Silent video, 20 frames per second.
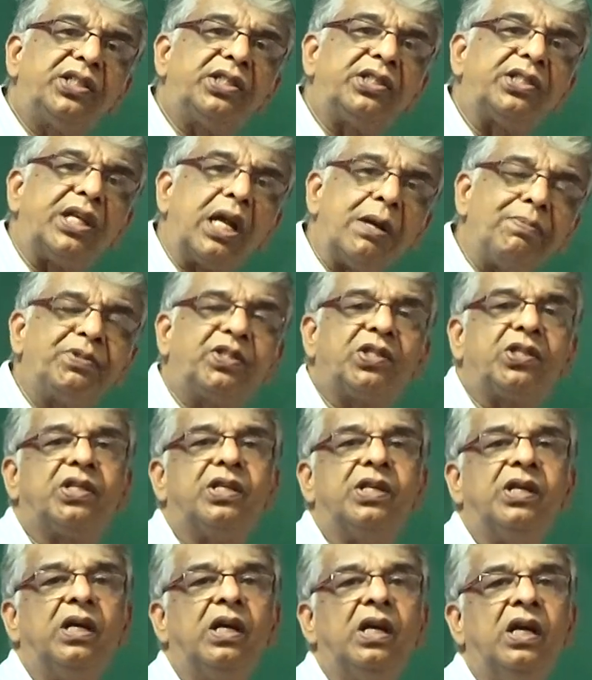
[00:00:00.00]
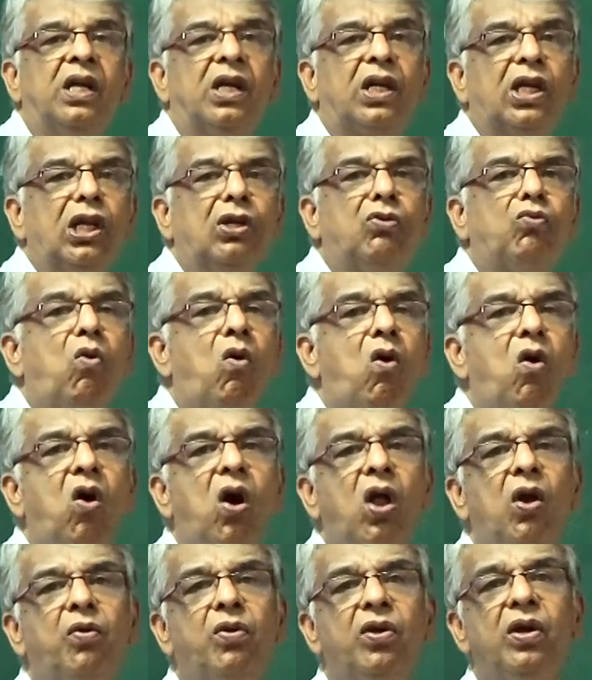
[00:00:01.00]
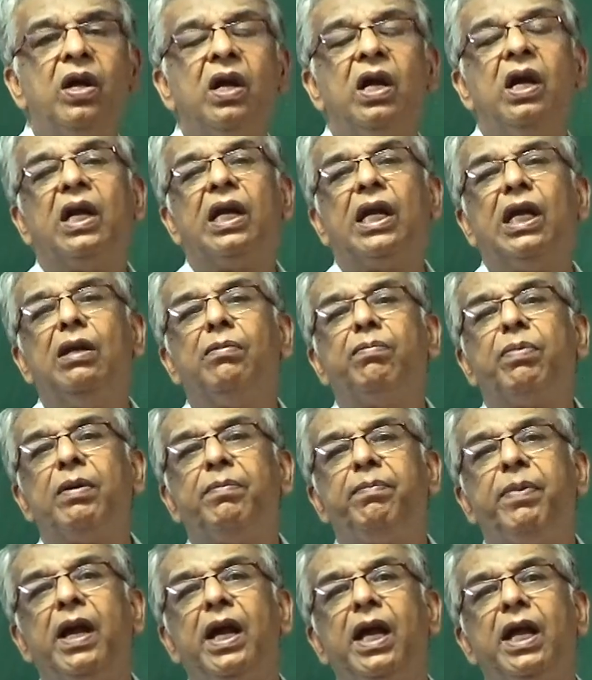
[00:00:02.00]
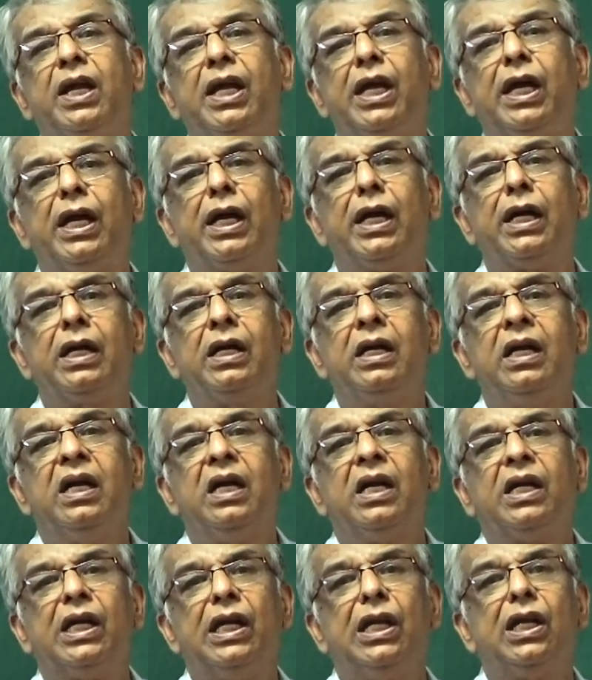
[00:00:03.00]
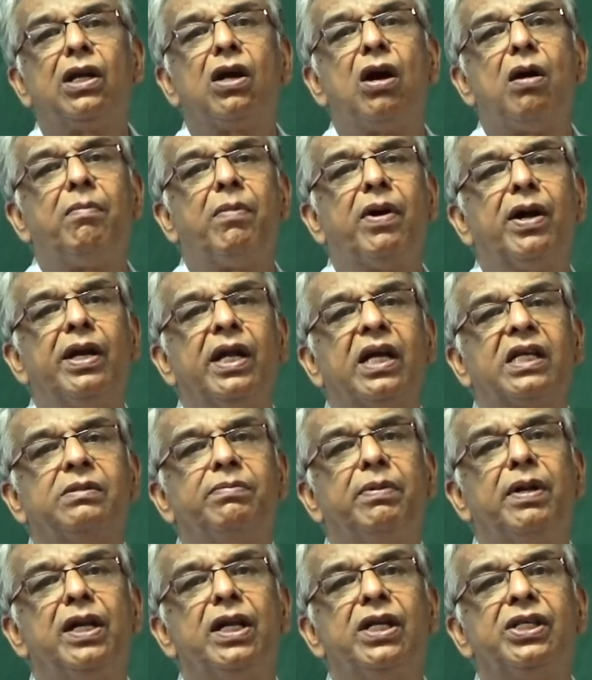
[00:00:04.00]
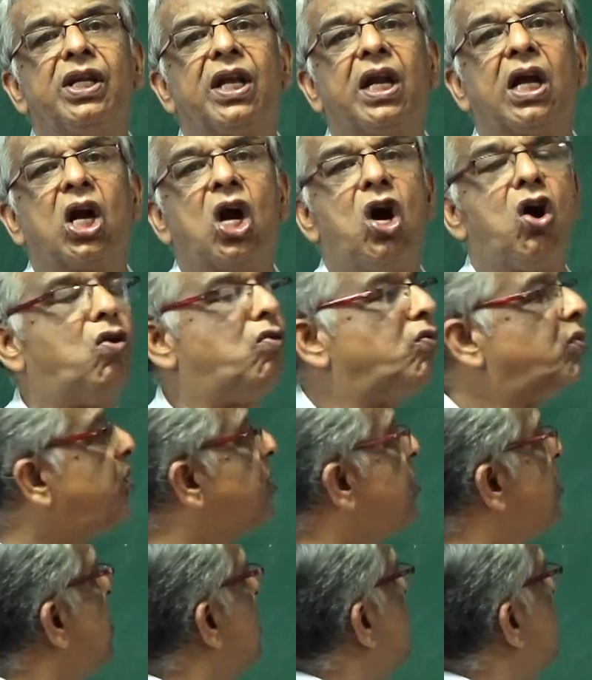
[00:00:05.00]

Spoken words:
steps involved in preparing income and expenditure account?